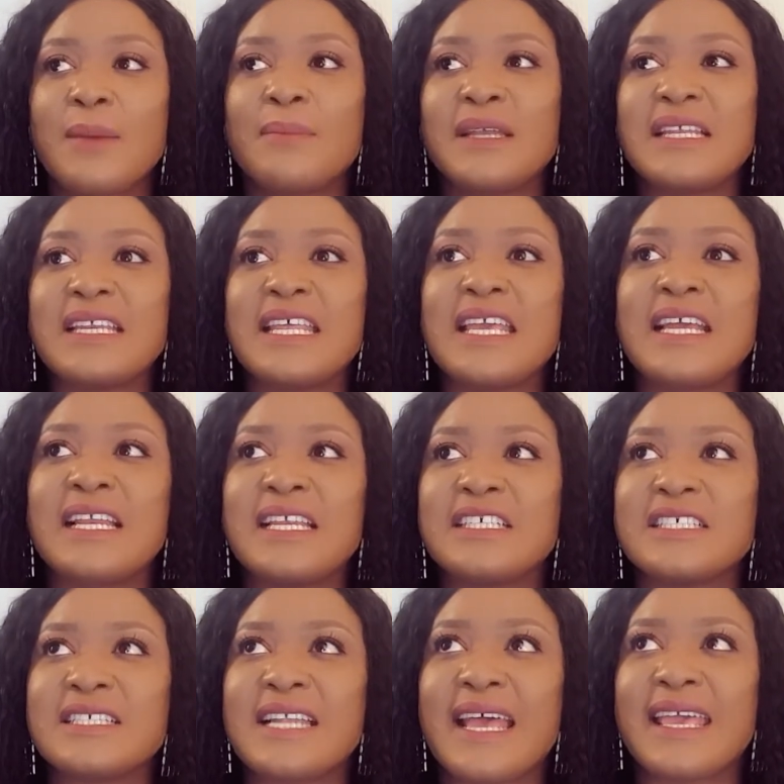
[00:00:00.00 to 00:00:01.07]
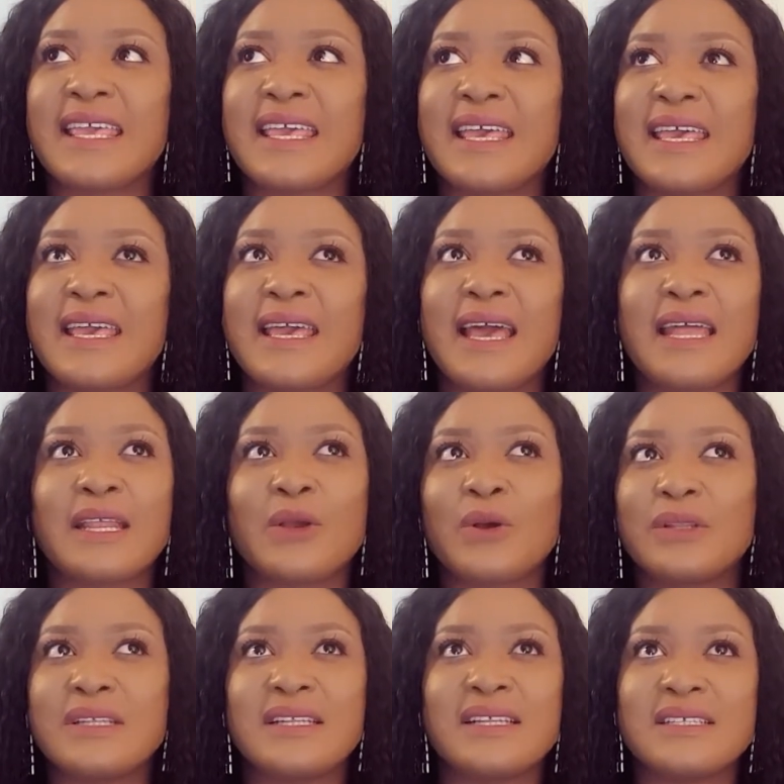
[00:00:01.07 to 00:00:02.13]
But in English, it's like, how do you
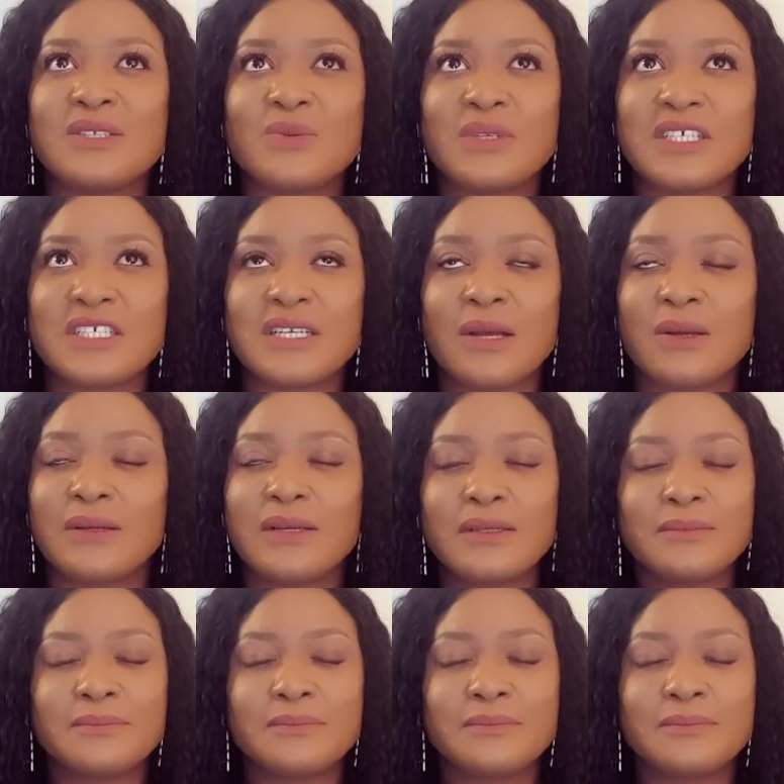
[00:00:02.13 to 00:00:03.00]
call it in Swedish now?